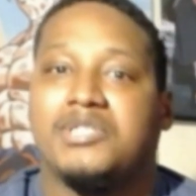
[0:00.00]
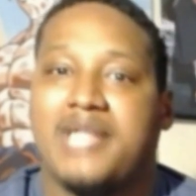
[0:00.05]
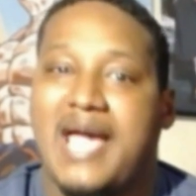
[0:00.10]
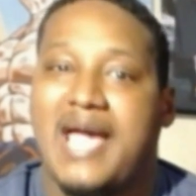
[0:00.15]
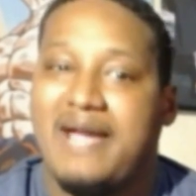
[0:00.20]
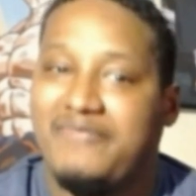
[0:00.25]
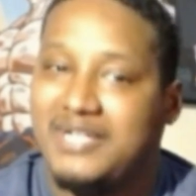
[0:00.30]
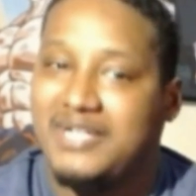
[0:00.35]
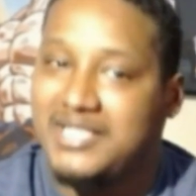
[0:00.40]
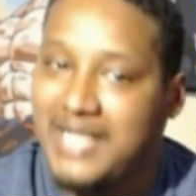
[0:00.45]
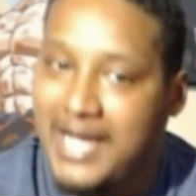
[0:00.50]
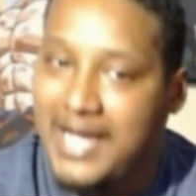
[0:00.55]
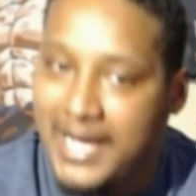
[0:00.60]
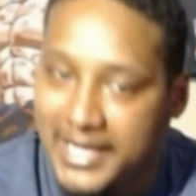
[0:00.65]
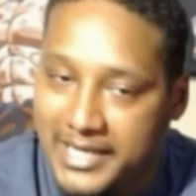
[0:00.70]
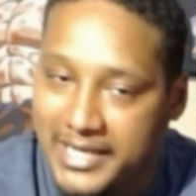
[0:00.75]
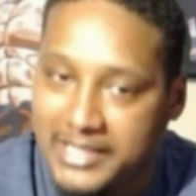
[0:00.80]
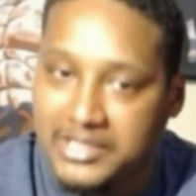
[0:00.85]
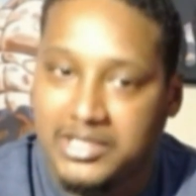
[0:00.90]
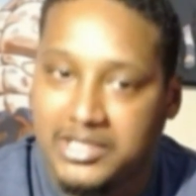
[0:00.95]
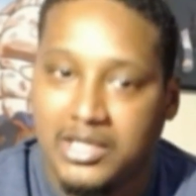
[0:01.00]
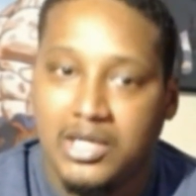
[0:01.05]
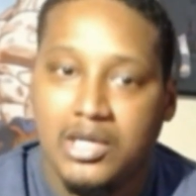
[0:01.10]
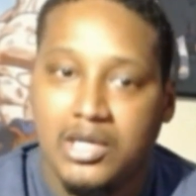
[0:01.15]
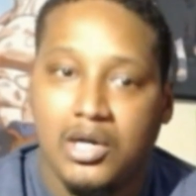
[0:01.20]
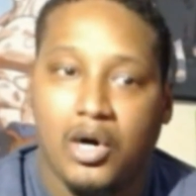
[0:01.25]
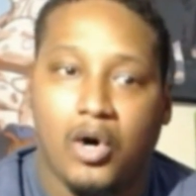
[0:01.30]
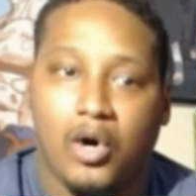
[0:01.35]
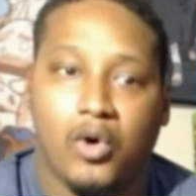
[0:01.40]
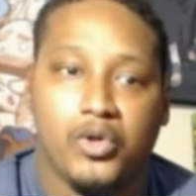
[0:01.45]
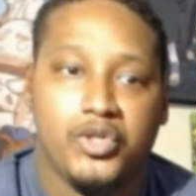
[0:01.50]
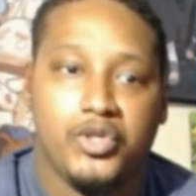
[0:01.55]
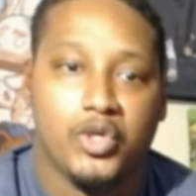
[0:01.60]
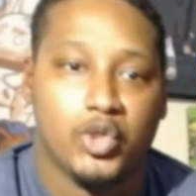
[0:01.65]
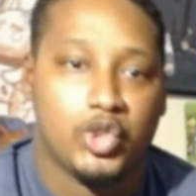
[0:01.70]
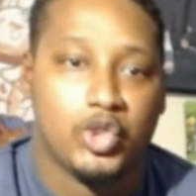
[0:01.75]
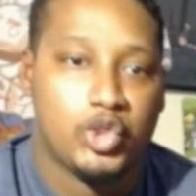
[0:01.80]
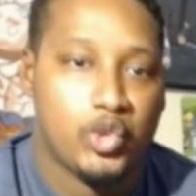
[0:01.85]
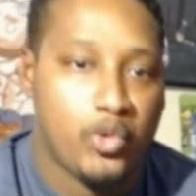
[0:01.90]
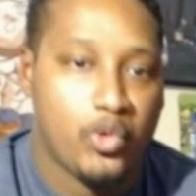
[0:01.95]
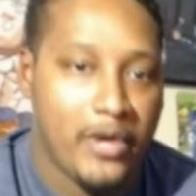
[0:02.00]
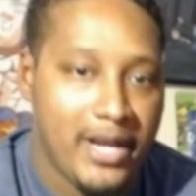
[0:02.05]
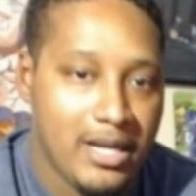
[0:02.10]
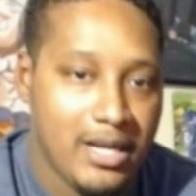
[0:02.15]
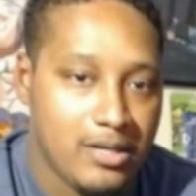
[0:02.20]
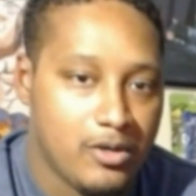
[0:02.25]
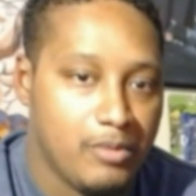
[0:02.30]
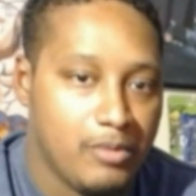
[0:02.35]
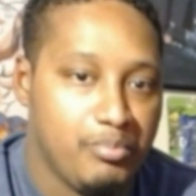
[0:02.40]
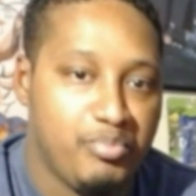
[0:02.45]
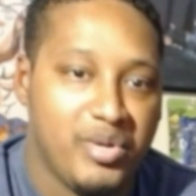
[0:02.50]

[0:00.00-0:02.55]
advertised on your trailer,